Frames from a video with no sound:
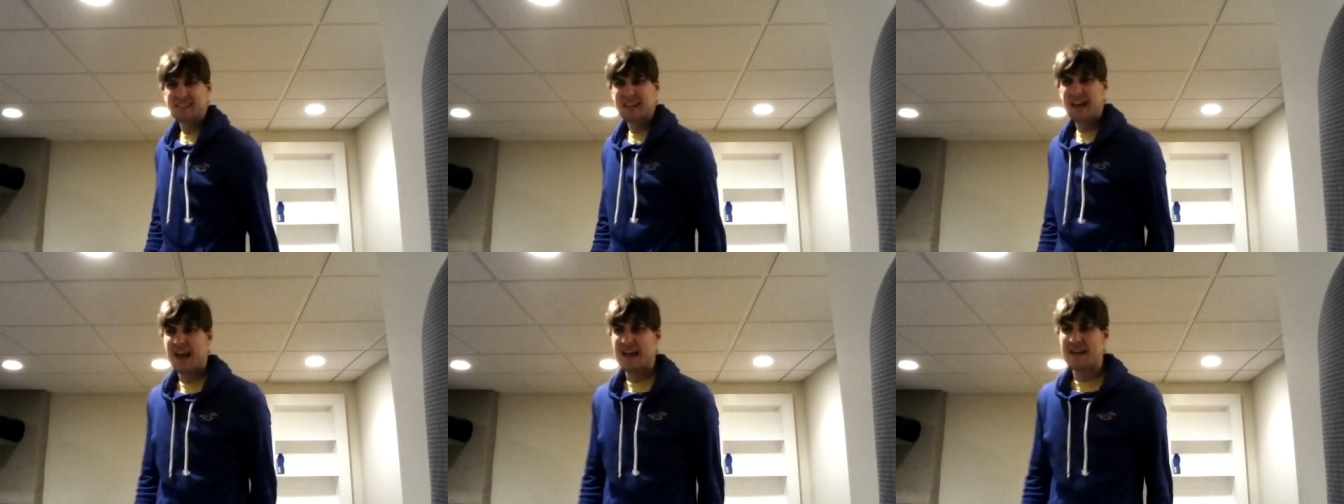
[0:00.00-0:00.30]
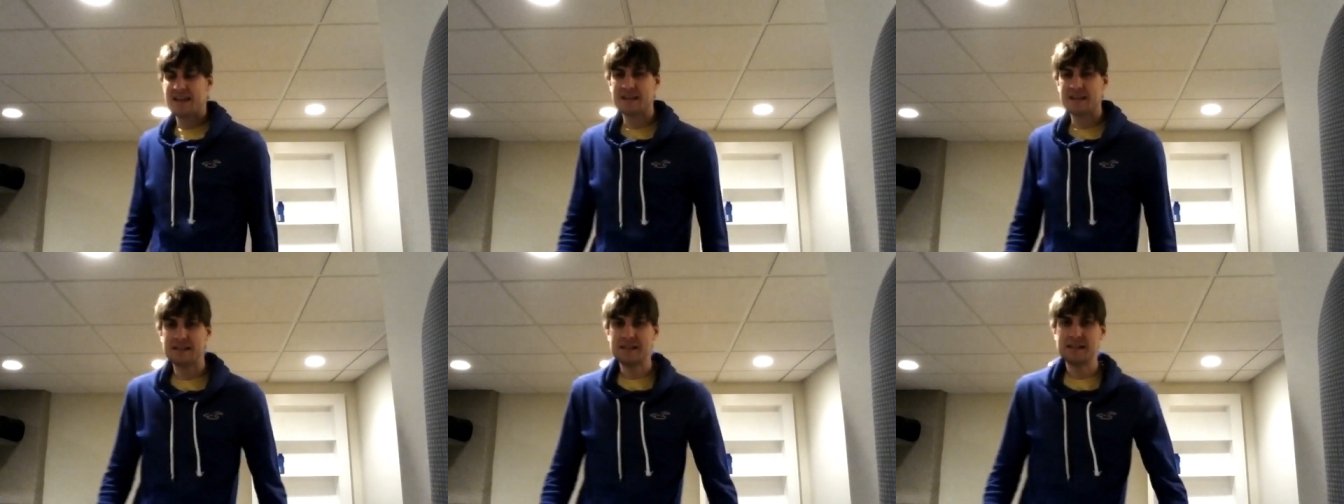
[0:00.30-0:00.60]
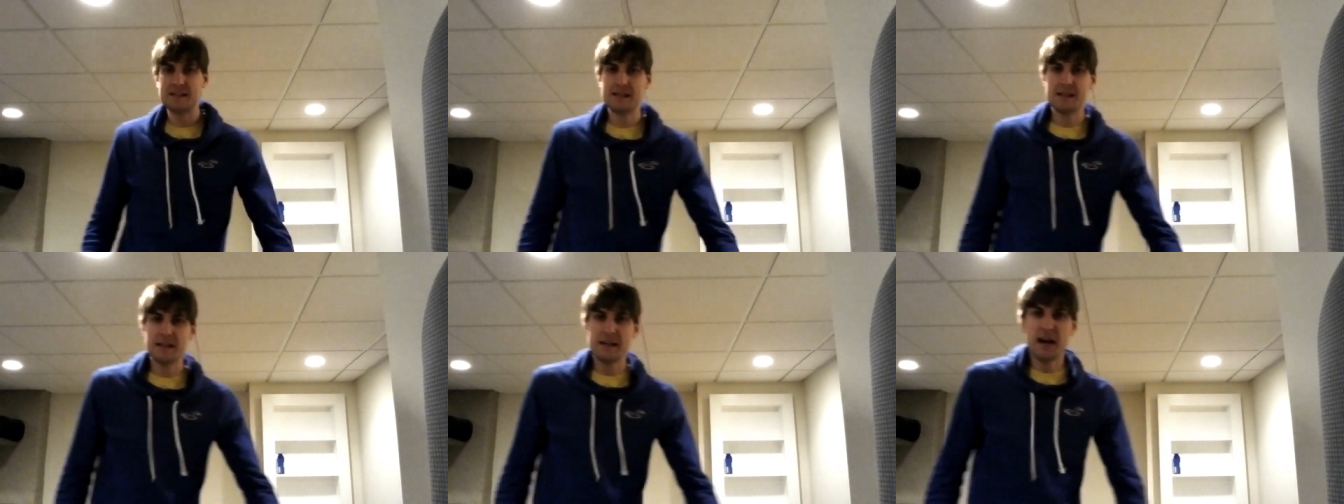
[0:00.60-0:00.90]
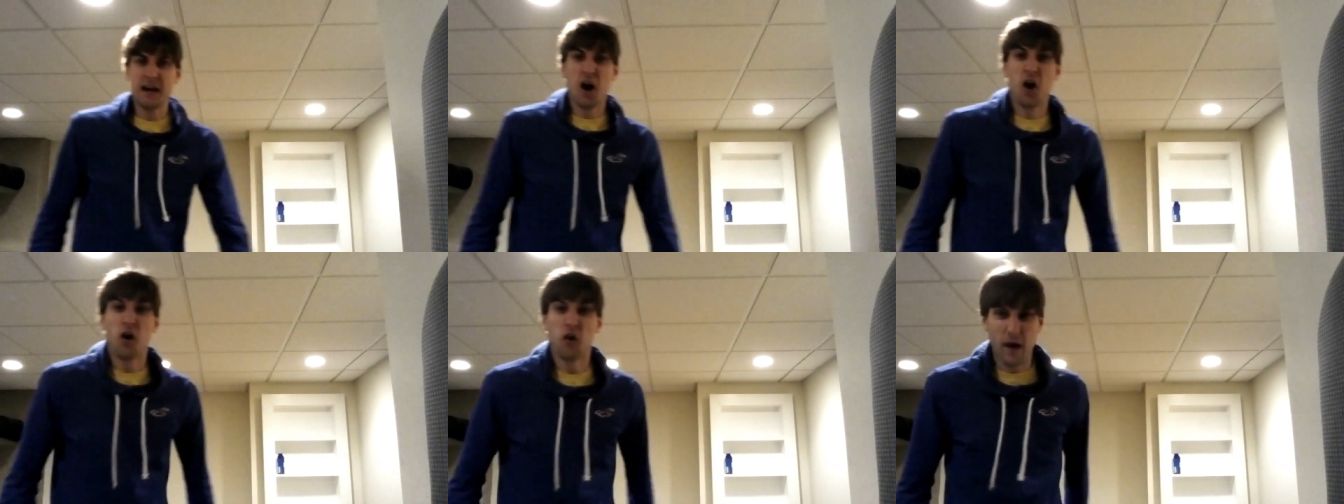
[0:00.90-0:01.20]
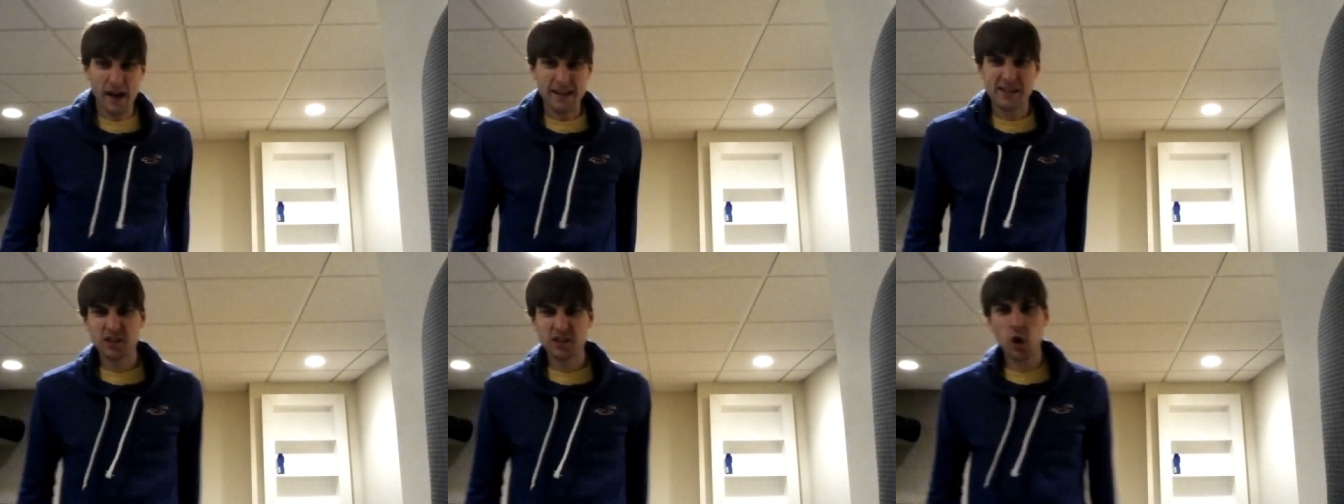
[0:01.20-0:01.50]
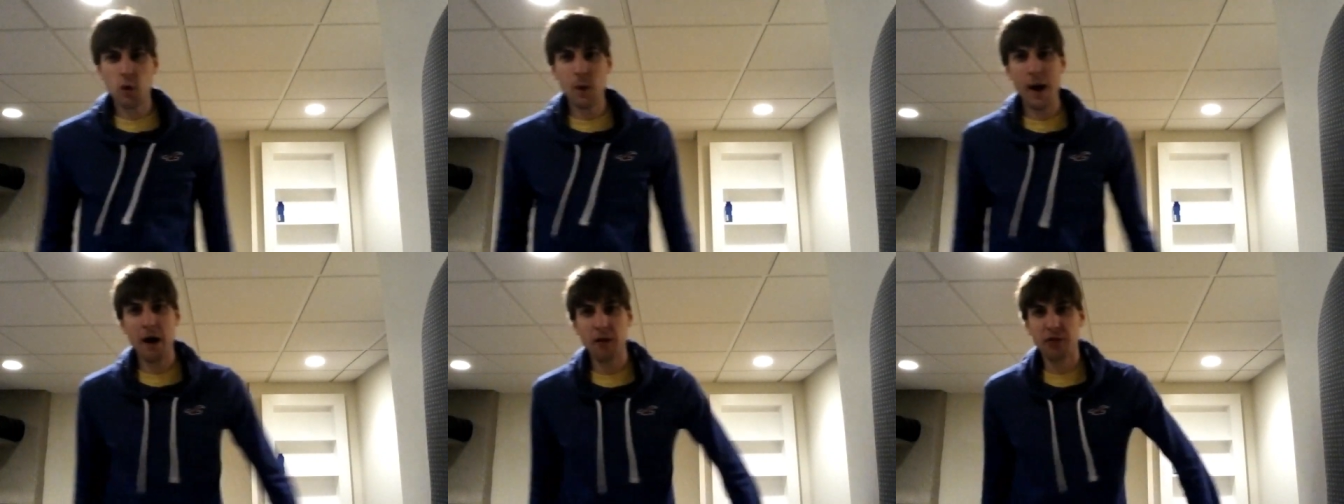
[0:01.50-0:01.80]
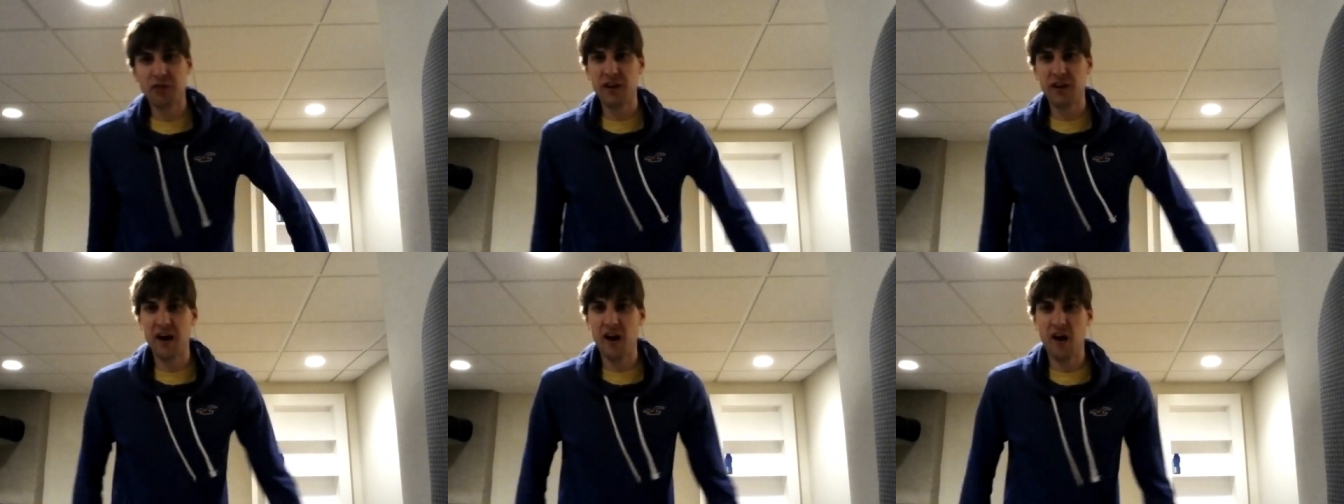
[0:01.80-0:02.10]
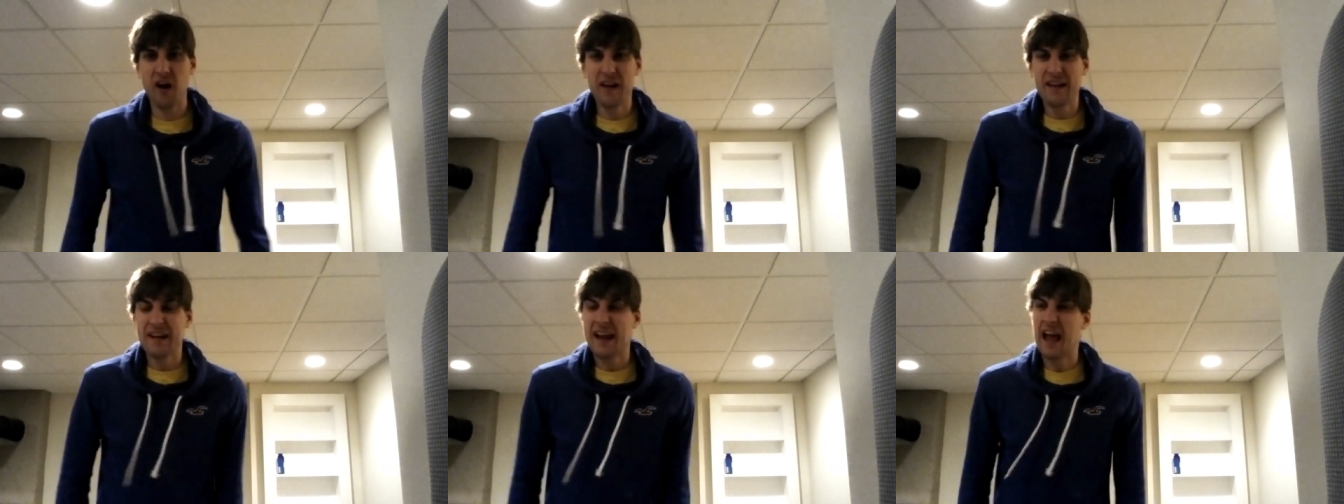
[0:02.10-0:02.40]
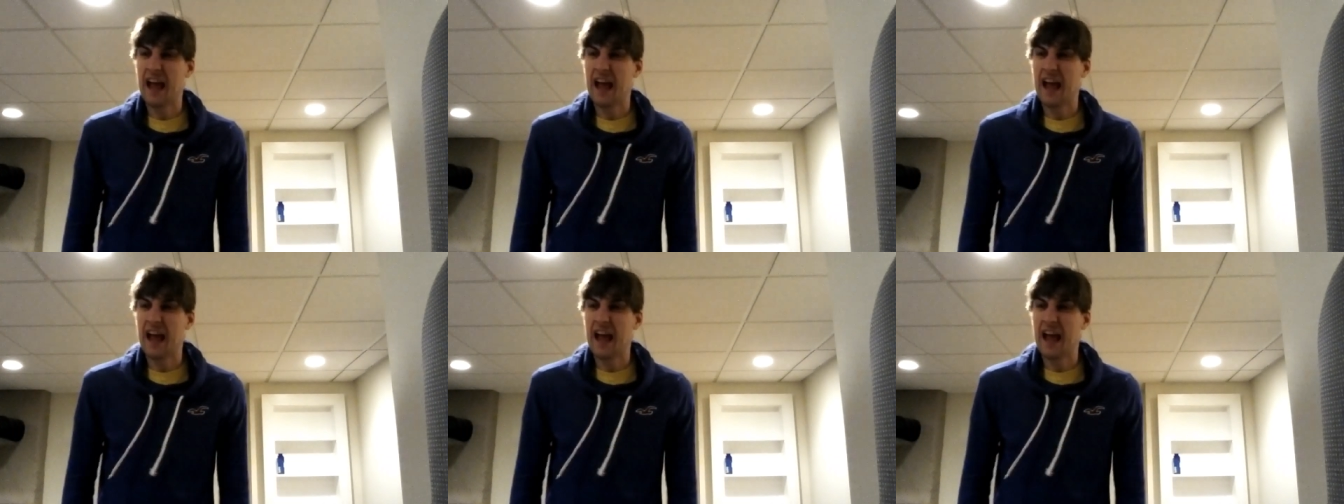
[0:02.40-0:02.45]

say? Let's go out there